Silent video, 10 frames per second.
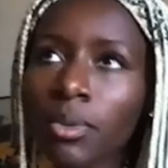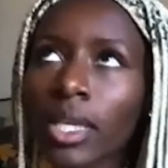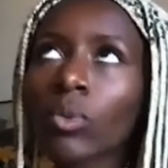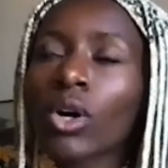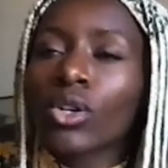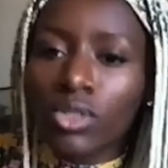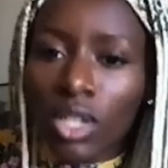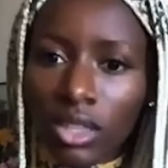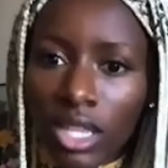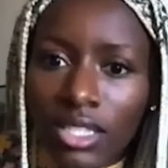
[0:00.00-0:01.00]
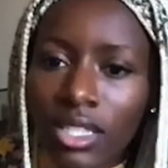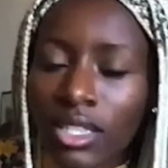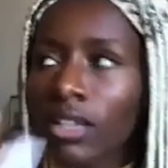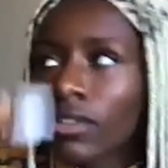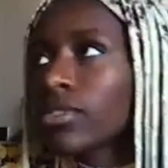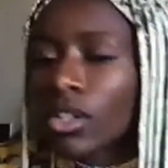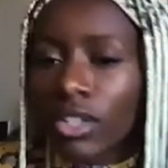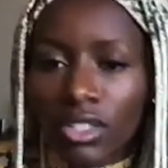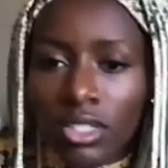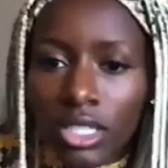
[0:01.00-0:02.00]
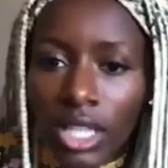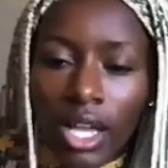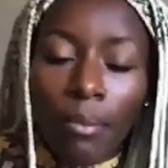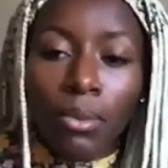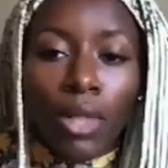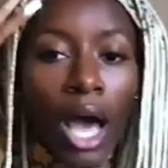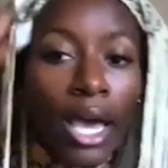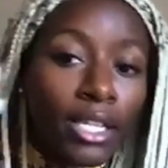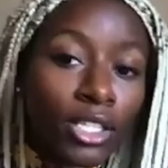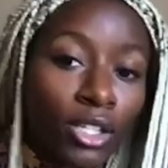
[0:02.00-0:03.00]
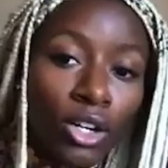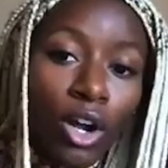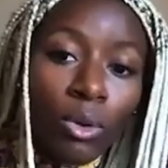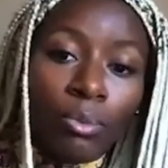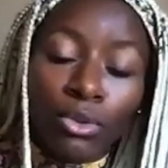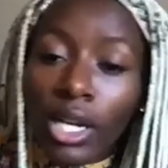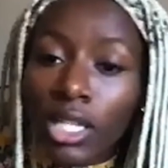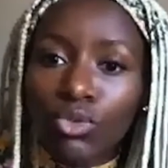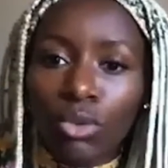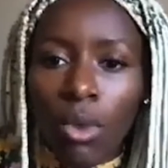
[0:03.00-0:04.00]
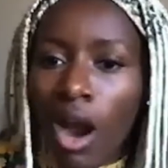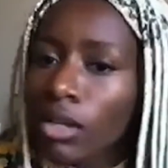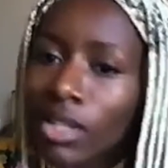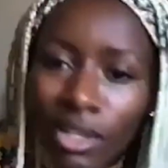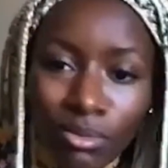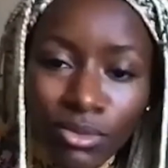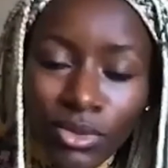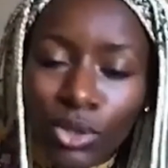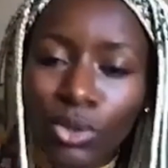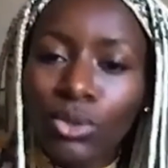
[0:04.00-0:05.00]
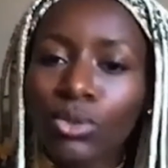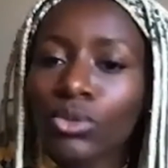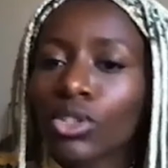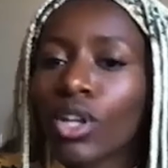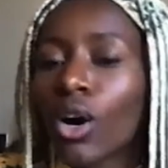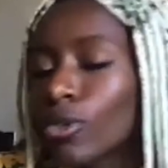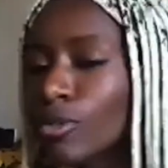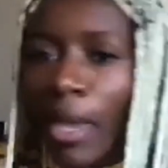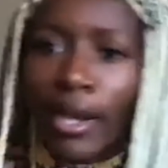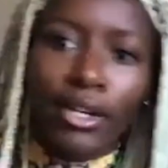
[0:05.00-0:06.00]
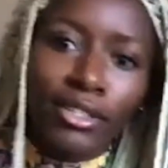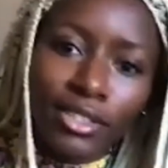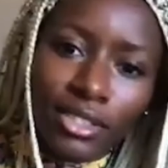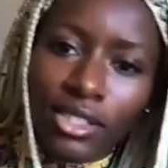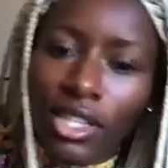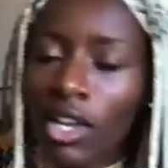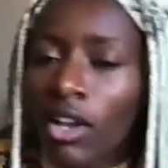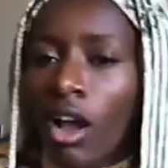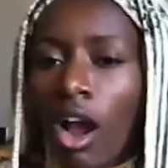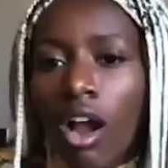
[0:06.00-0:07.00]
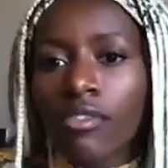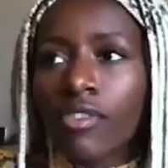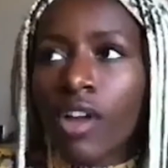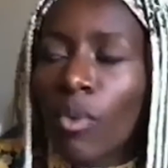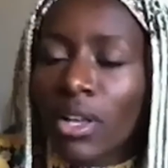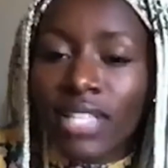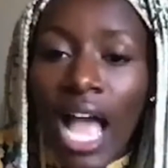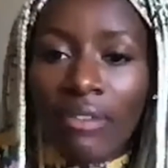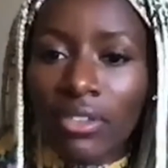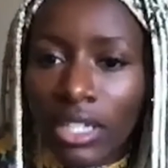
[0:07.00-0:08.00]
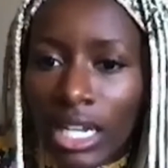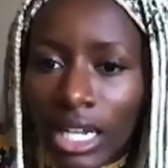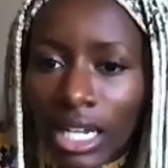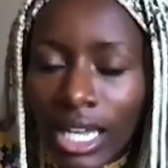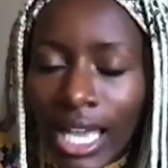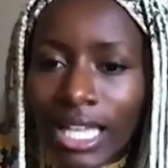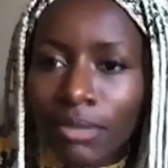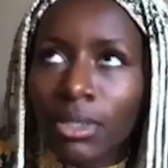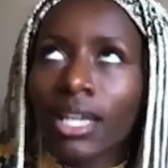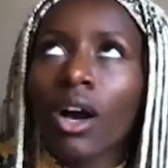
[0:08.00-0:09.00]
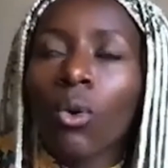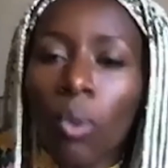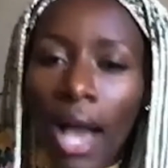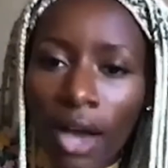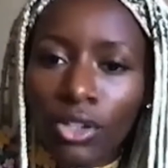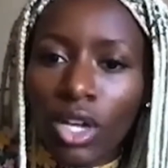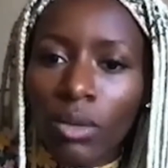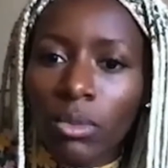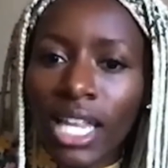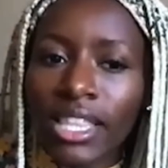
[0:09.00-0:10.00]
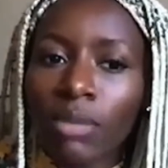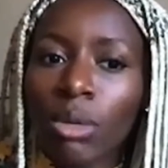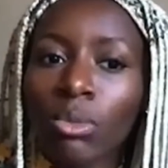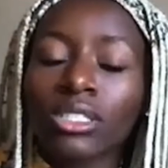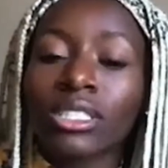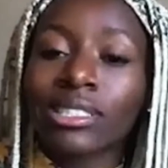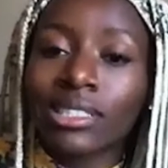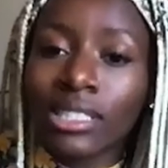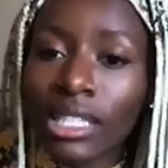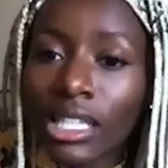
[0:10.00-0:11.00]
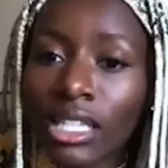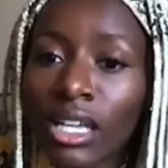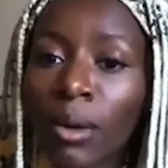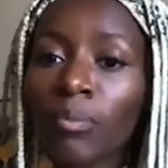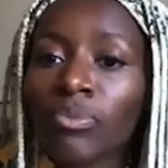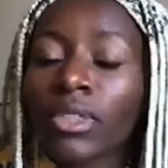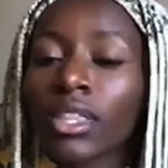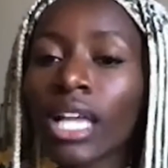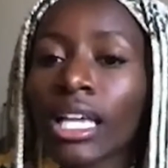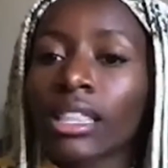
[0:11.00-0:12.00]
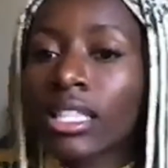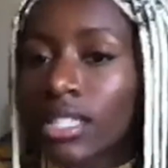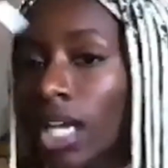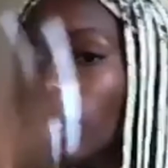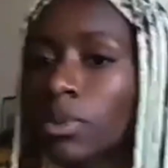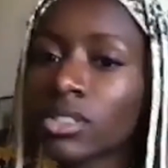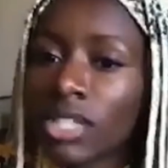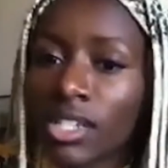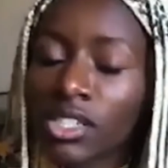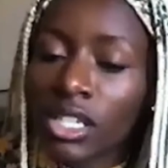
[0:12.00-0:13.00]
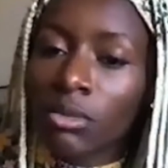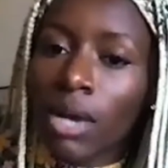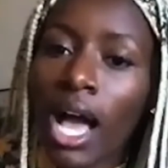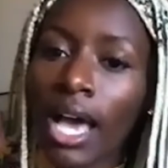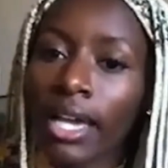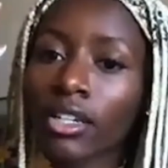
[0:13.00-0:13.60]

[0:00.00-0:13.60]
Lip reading: well, who took this? And they'll see like a blonde girl with braids from Harlem whose parents are from West Africa, and be like, oh wow, you know what I mean? I think people need to see like this kind of representation behind